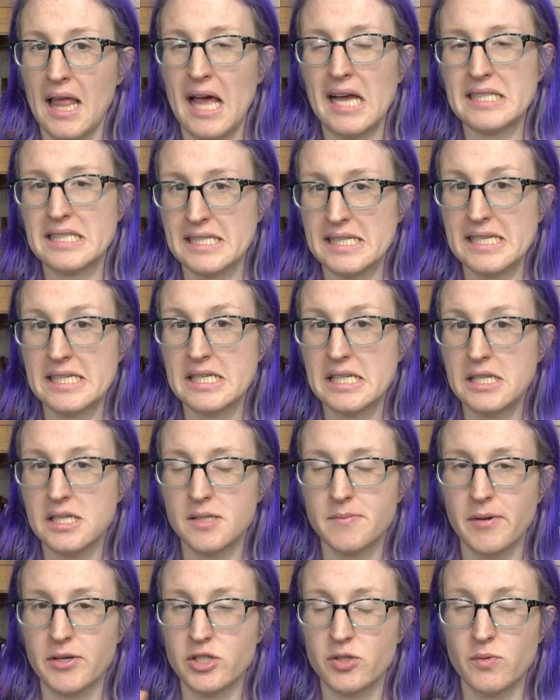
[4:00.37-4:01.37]
last season,
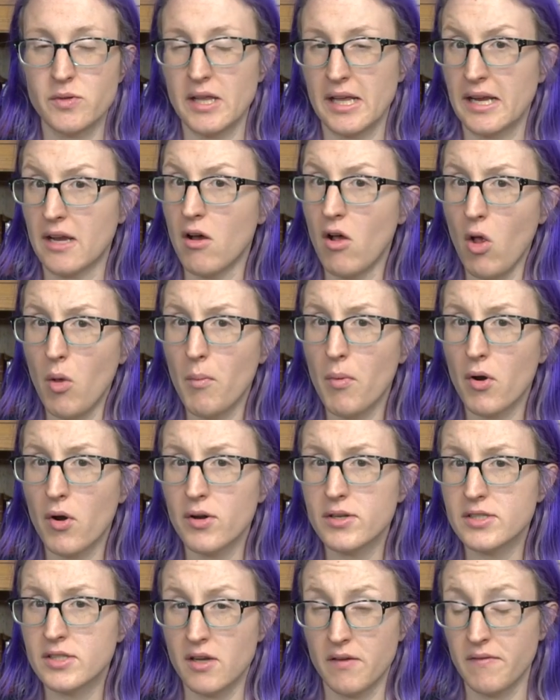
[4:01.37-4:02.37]
especially with like Culber
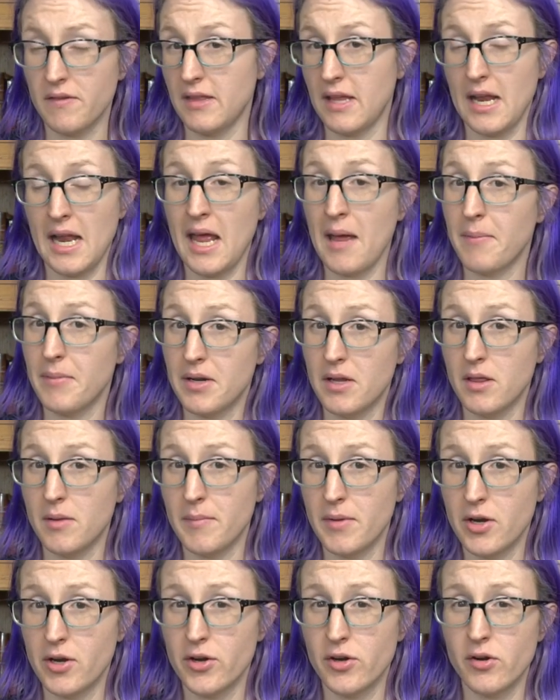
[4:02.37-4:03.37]
and stuff, and that happened in the
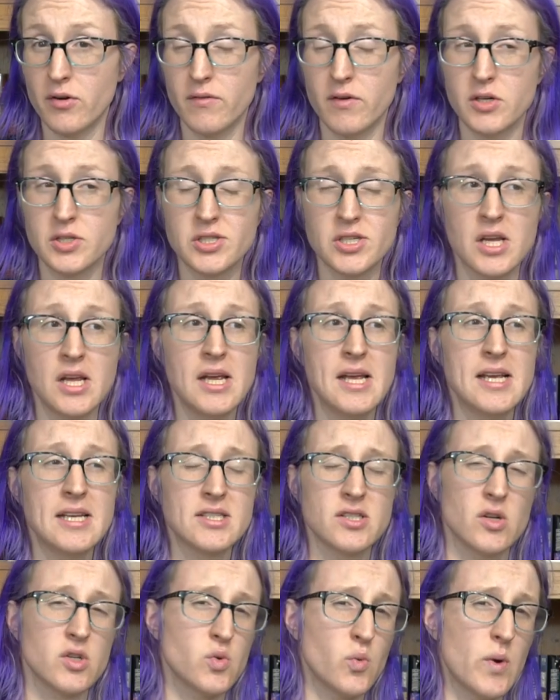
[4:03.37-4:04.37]
Mirror Universe.
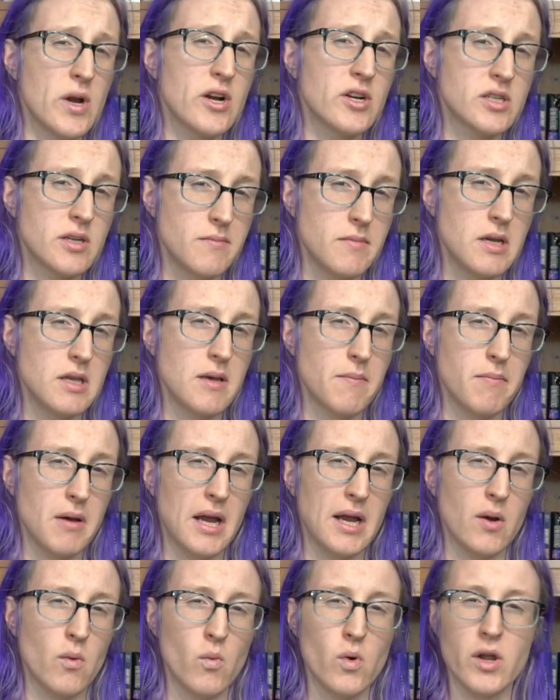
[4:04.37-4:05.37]
So it's weird to me that
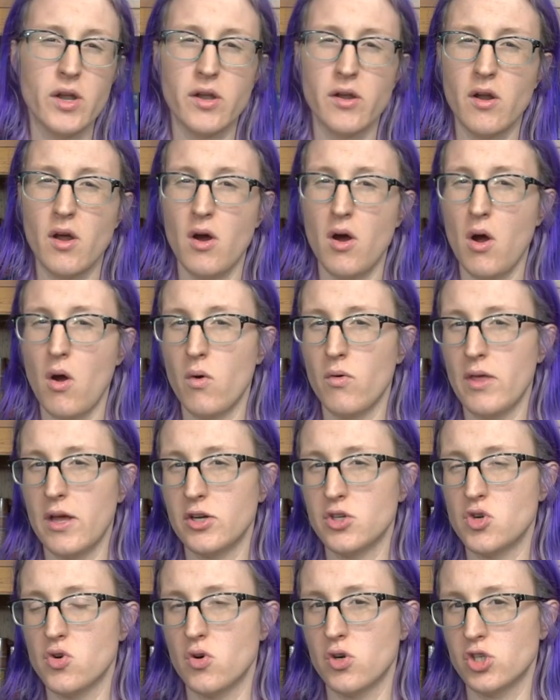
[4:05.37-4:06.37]
Pike wouldn't know
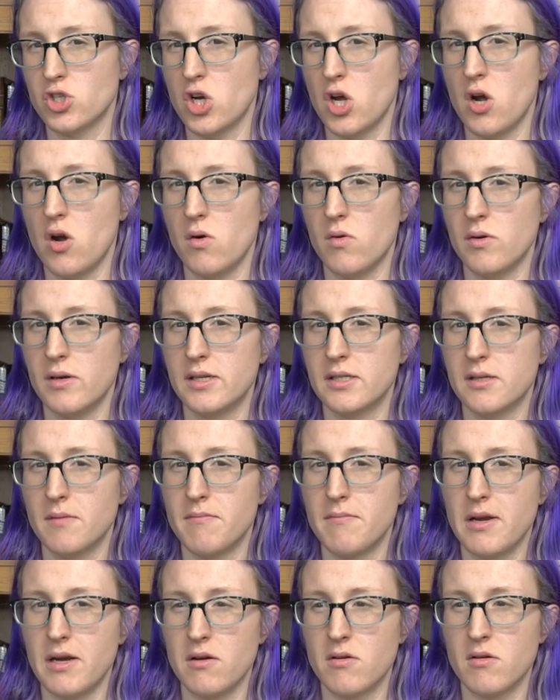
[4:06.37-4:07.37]
that Georgiou is a
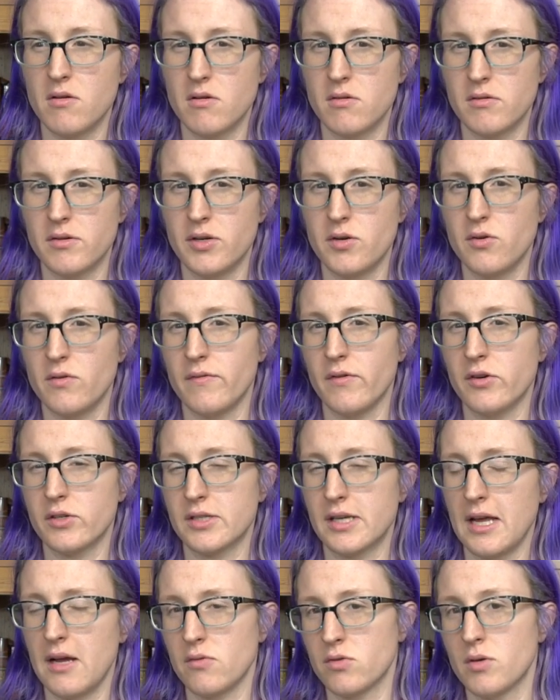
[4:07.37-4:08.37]
Mirror Universe
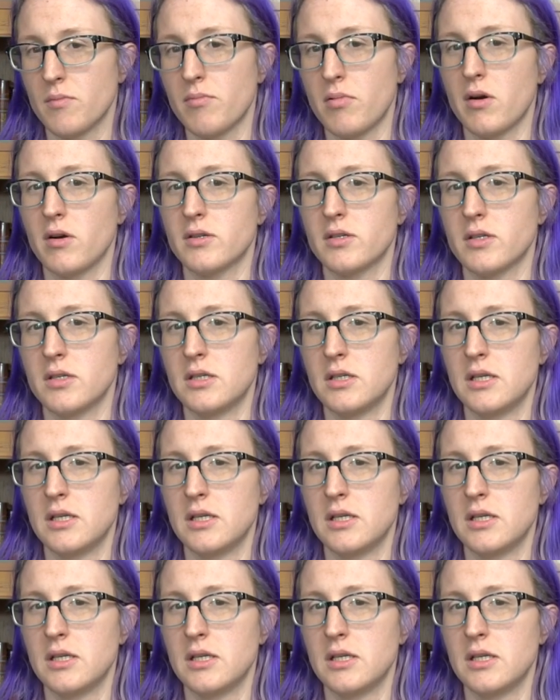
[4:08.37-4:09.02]
counterpart.